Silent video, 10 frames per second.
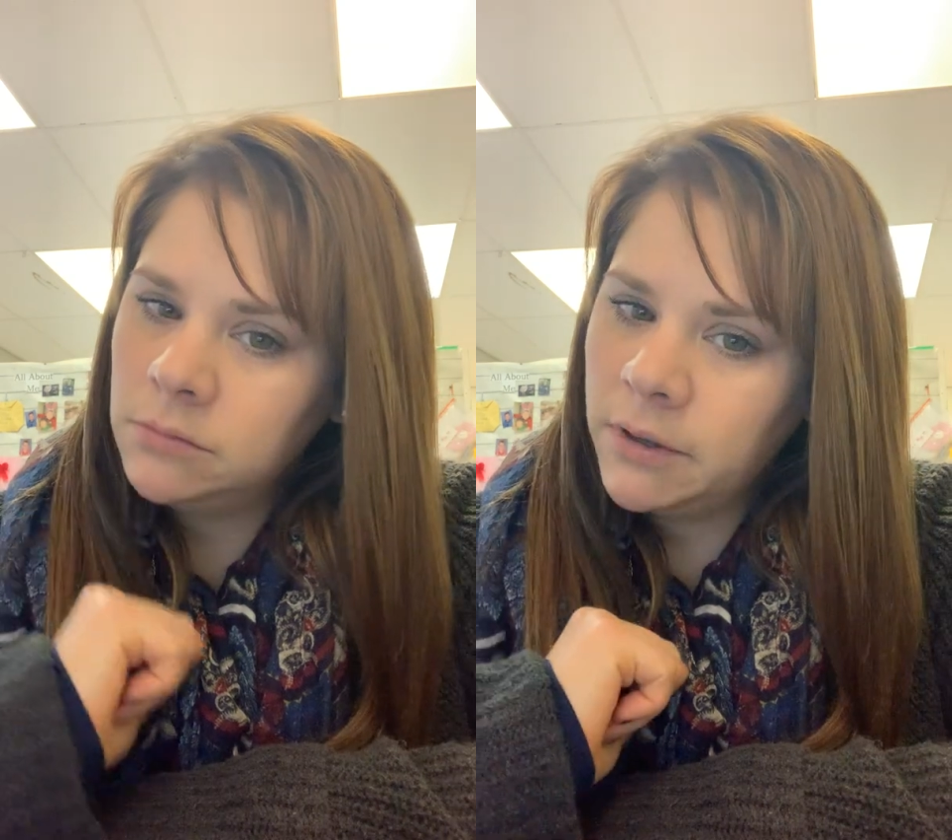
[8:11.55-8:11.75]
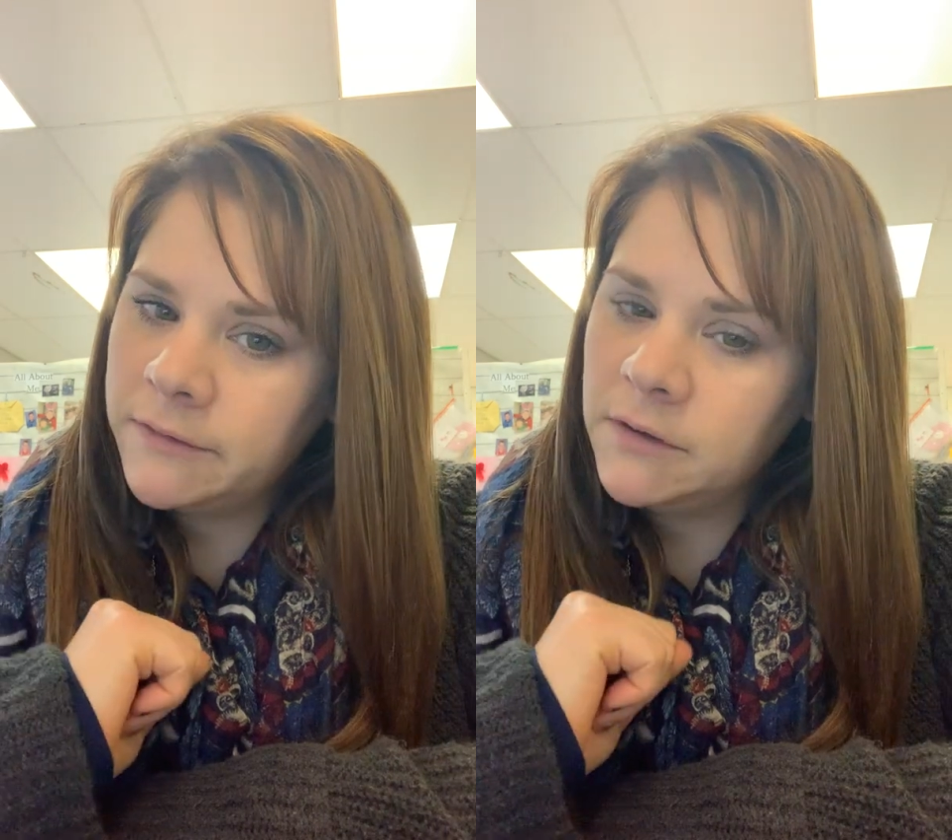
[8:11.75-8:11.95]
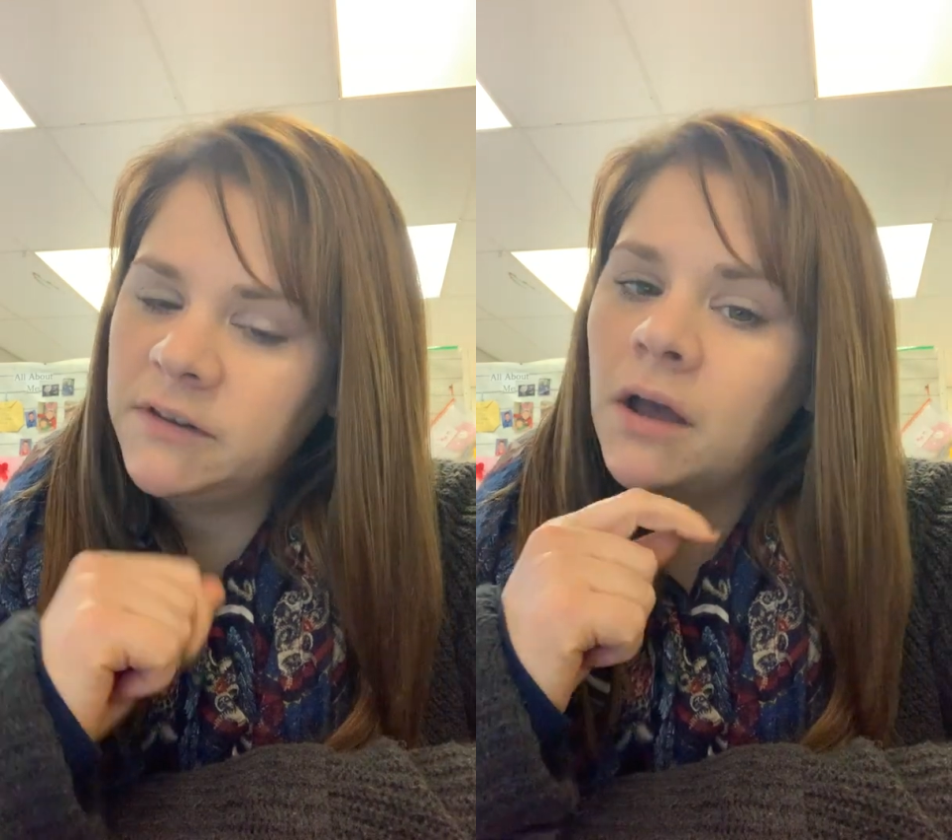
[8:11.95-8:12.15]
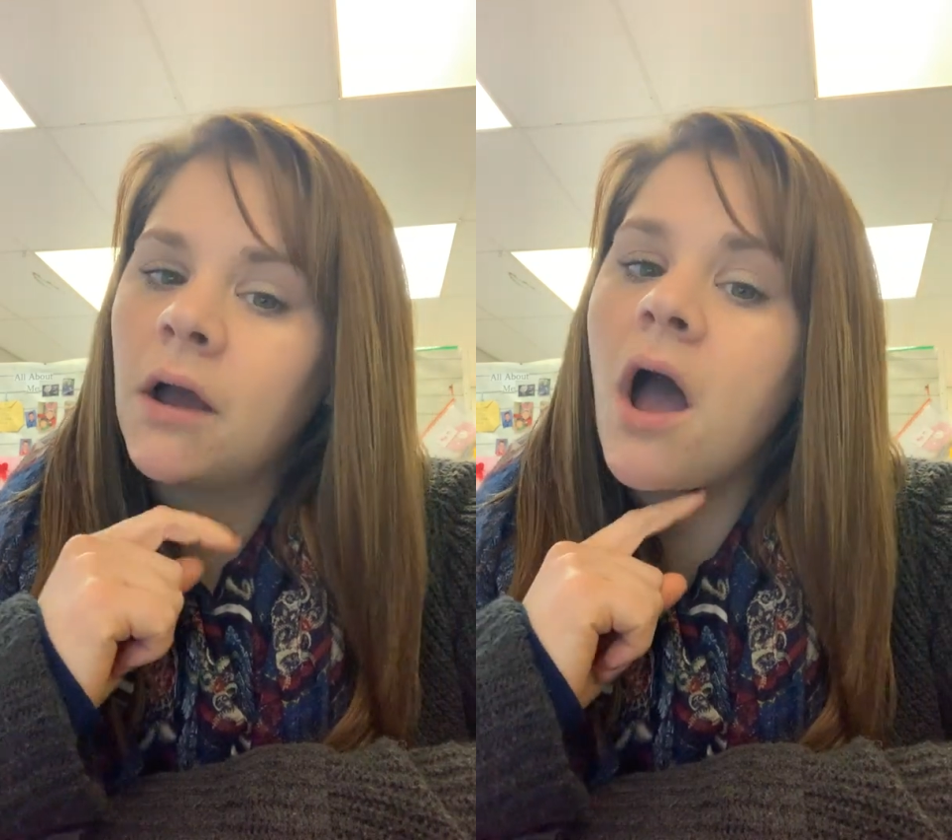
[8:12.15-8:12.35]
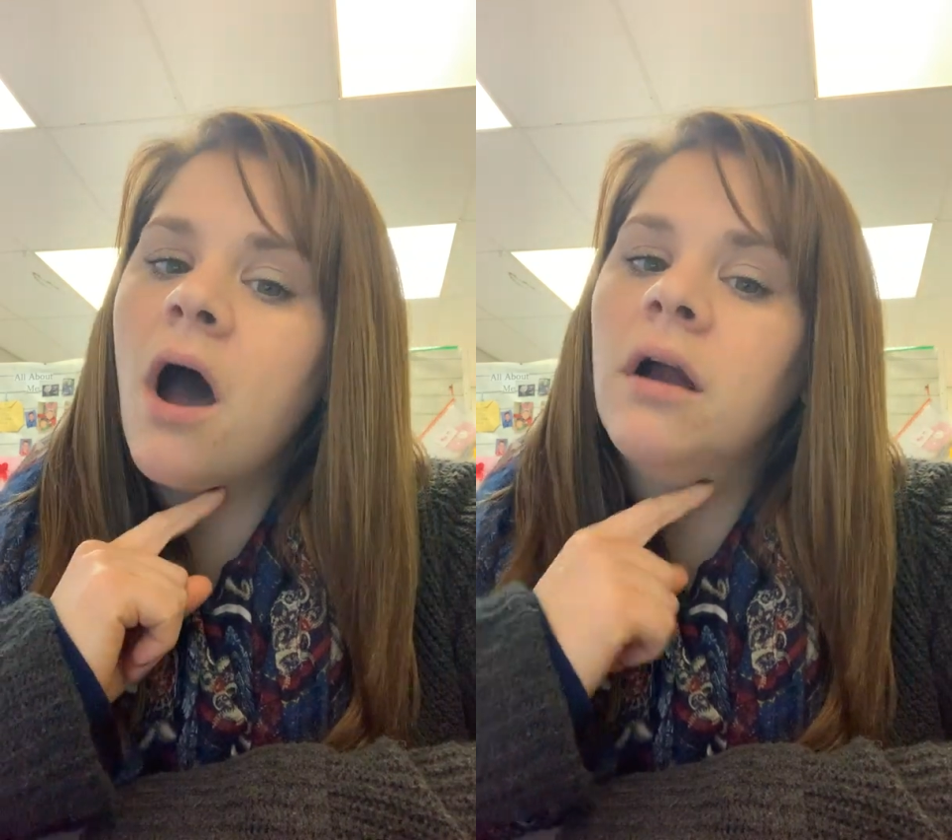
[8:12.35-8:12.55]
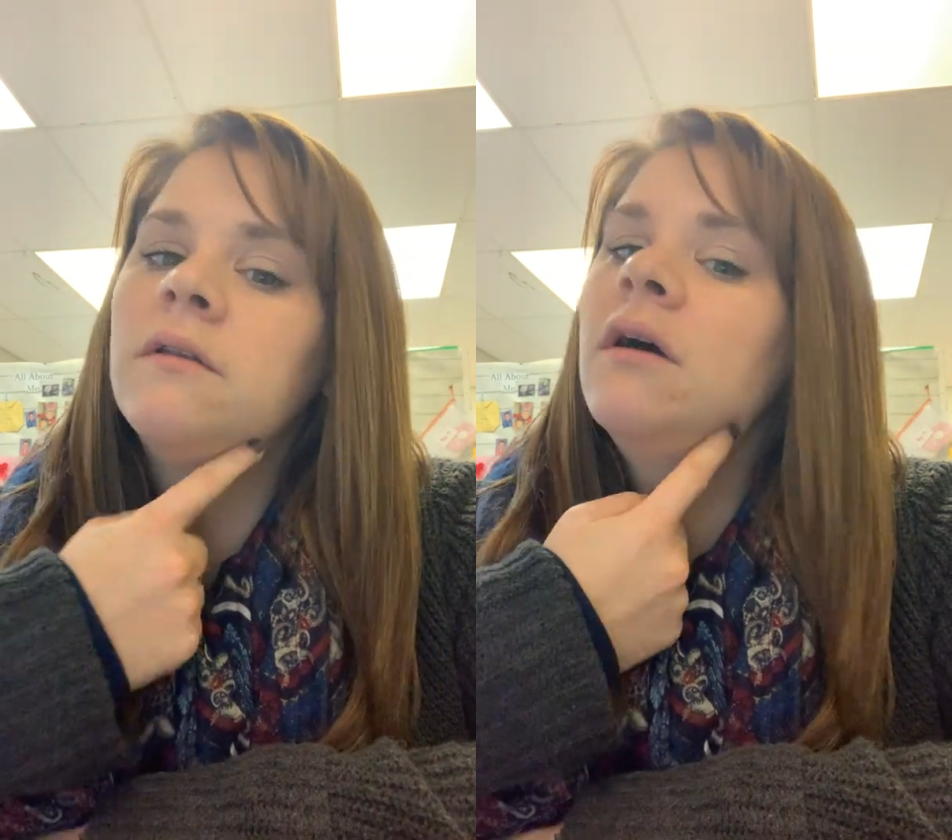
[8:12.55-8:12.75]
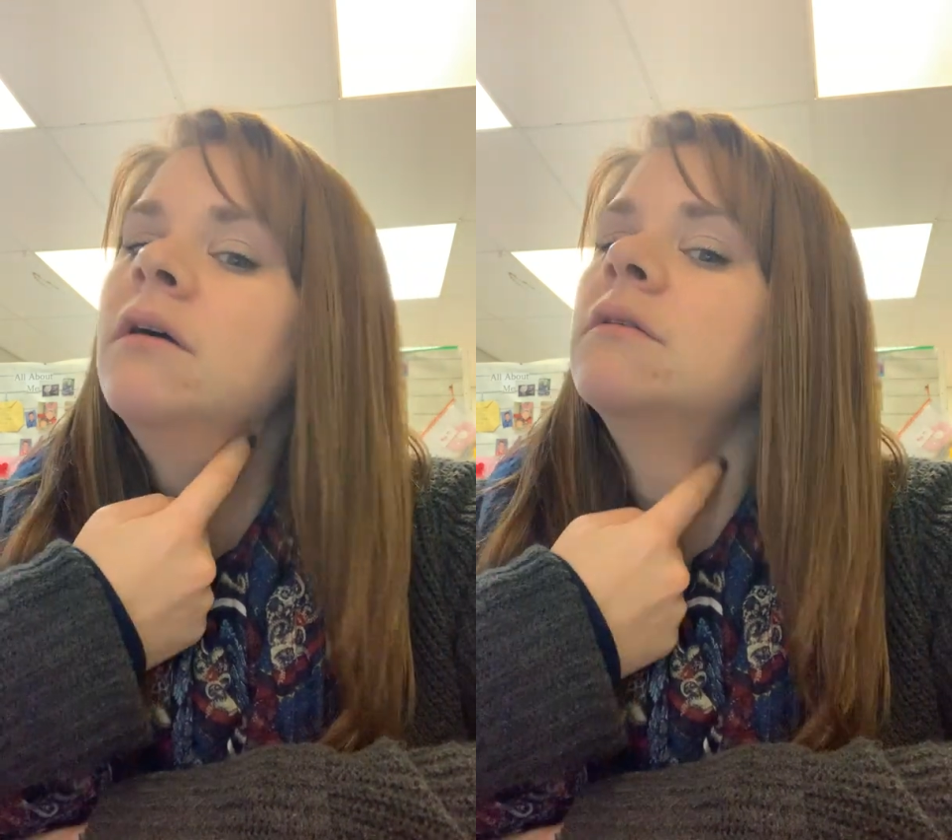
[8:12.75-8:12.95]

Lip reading: it's the tongue. Our tongue